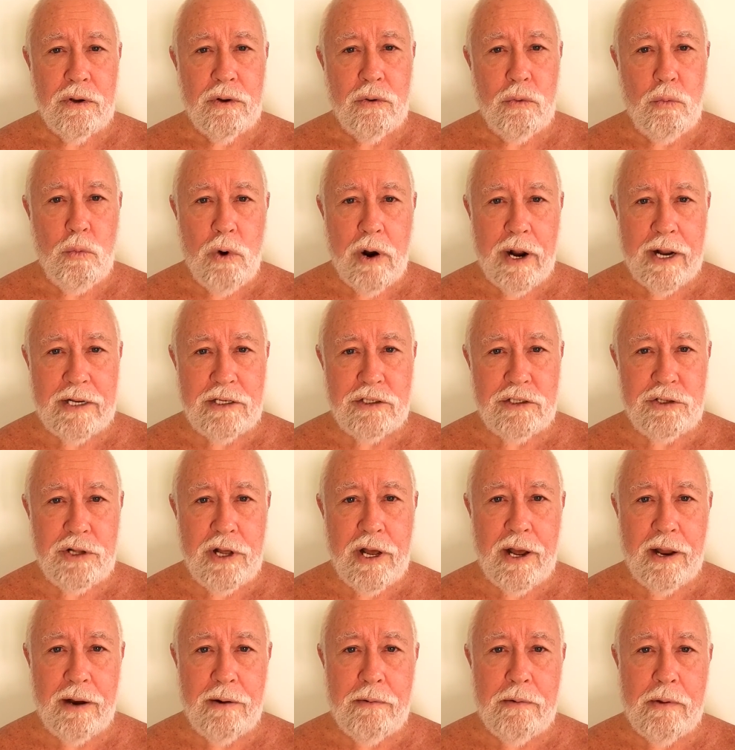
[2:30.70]
And why is
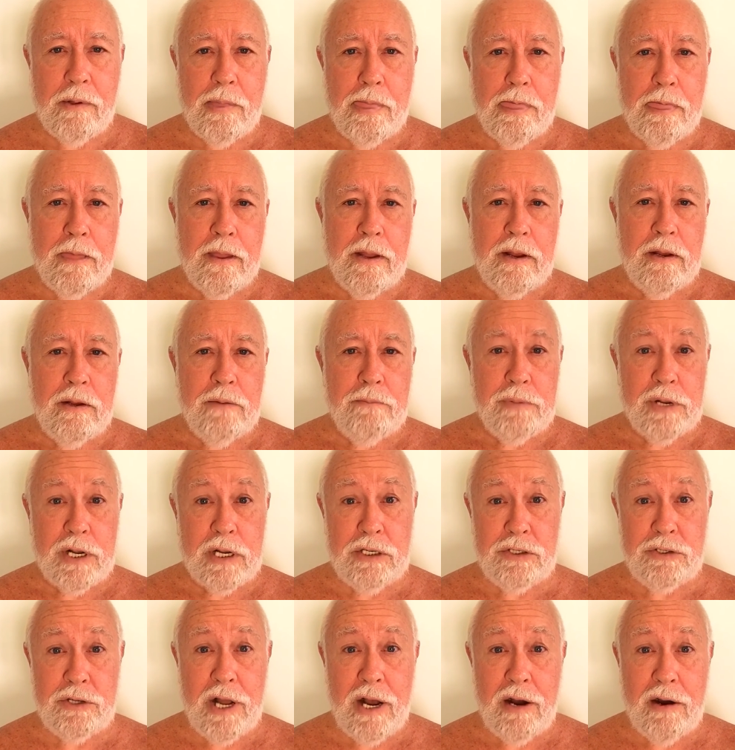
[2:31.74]
that?
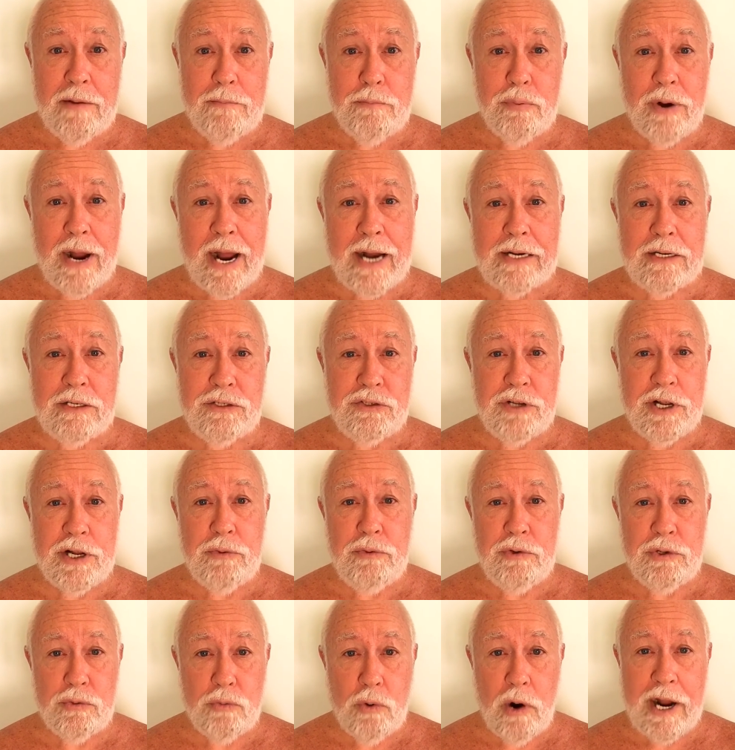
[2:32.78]
Because now I'm practicing
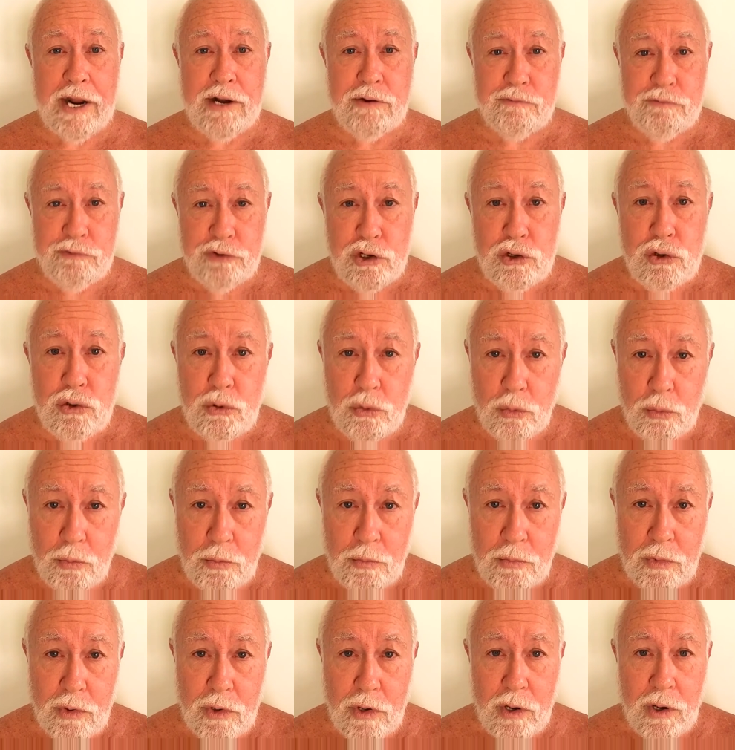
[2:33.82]
with right view.
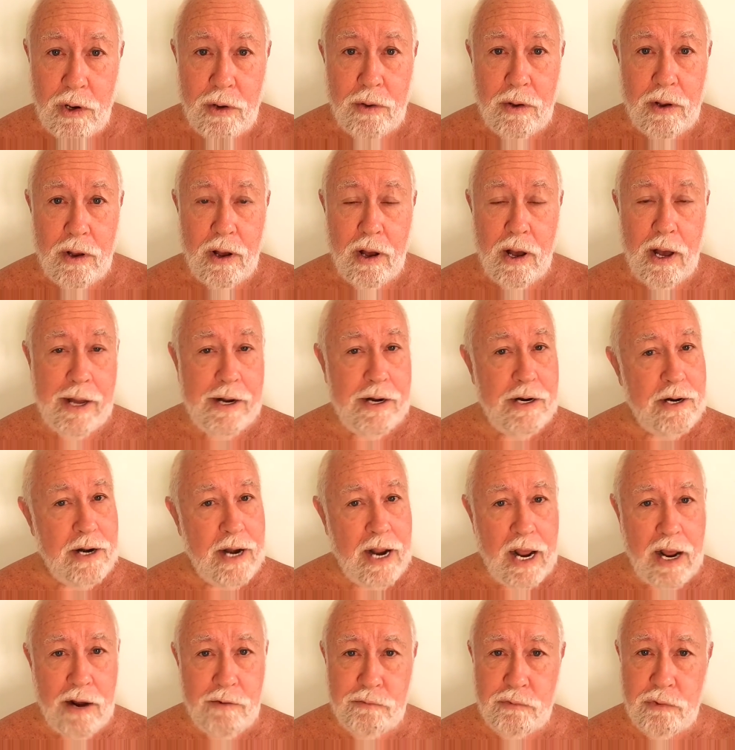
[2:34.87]
I didn't
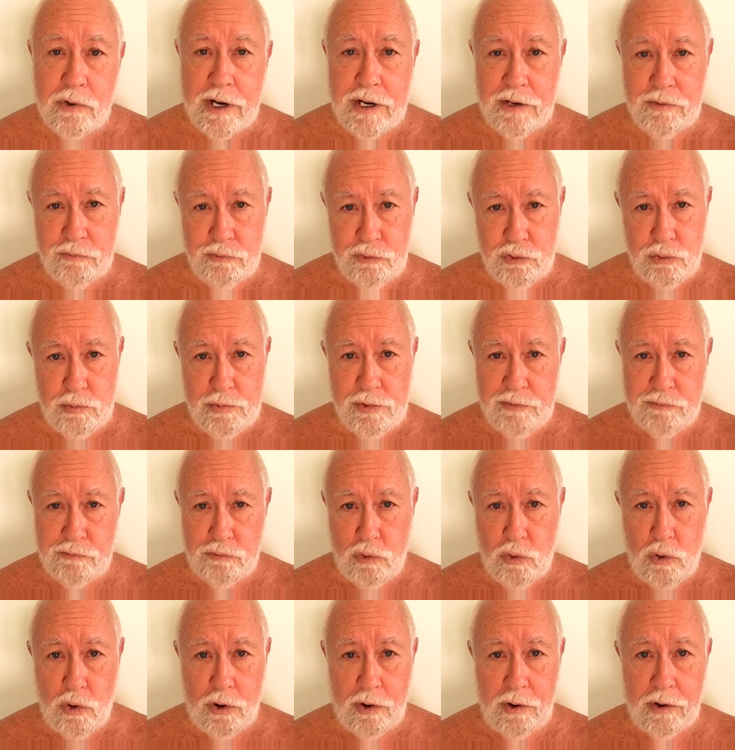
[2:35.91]
have right view
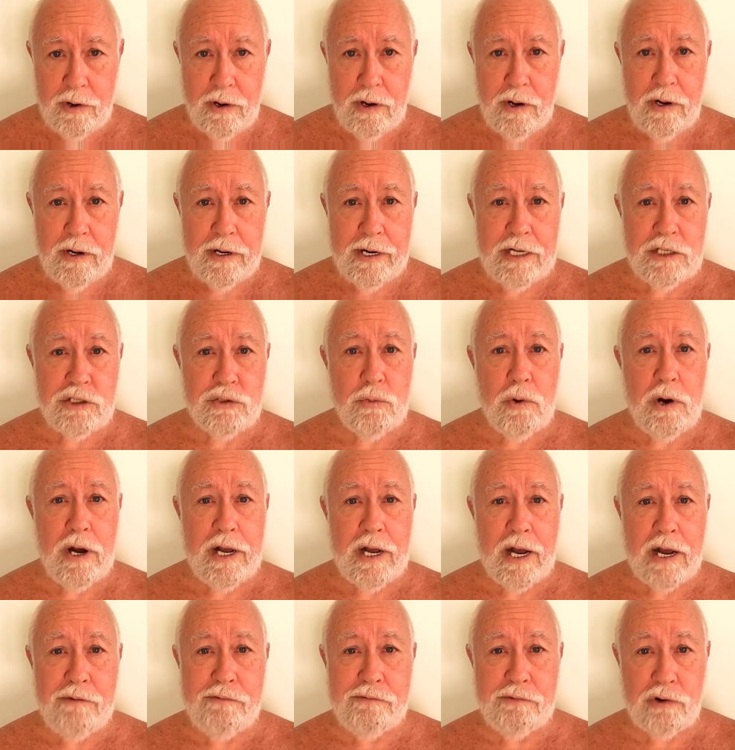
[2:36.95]
before. That's why
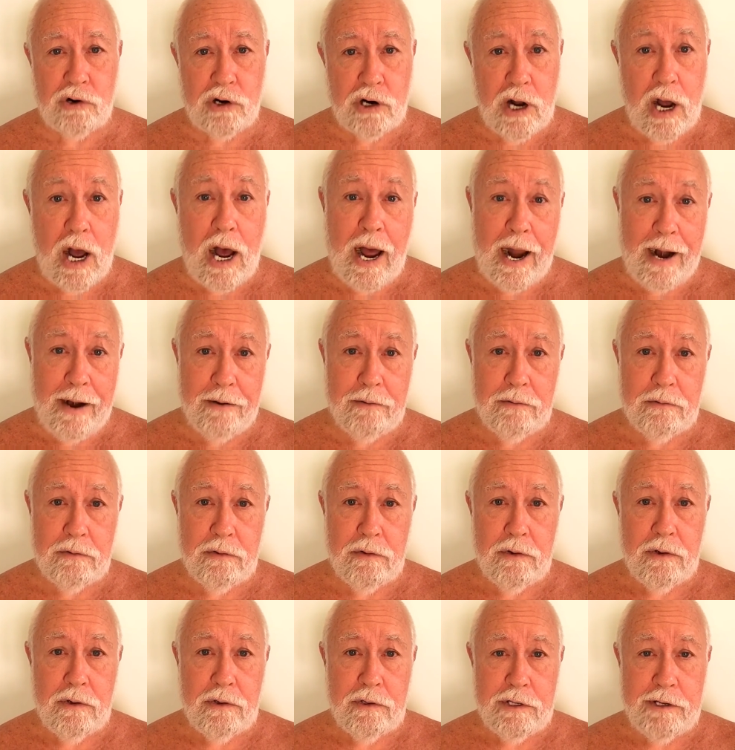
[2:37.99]
I forgot,
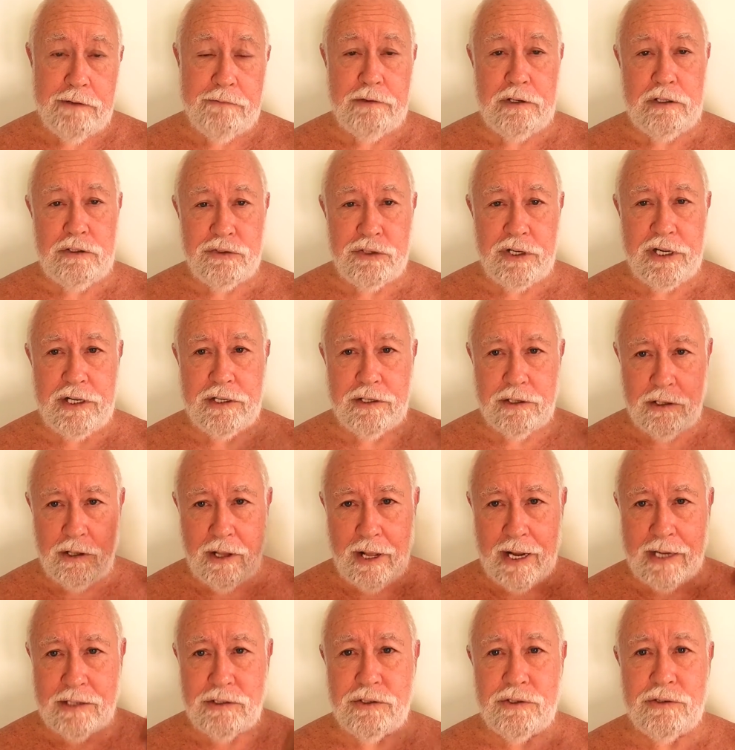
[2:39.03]
if you've seen the
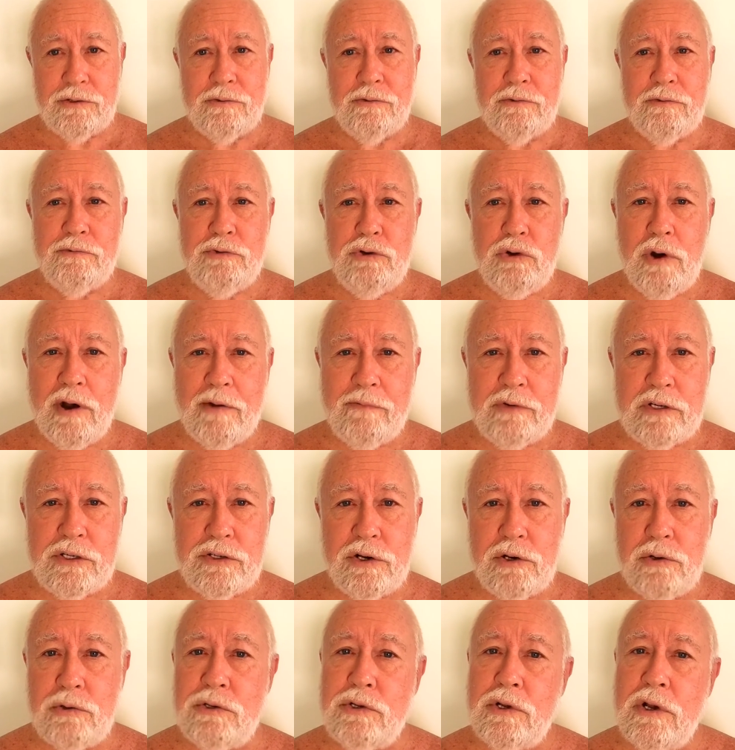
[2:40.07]
last few
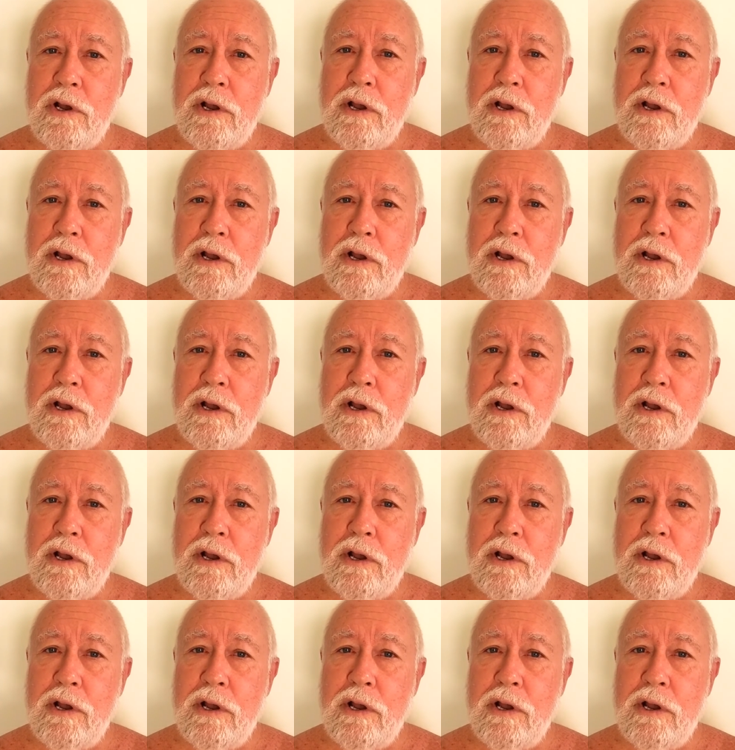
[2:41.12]
episodes,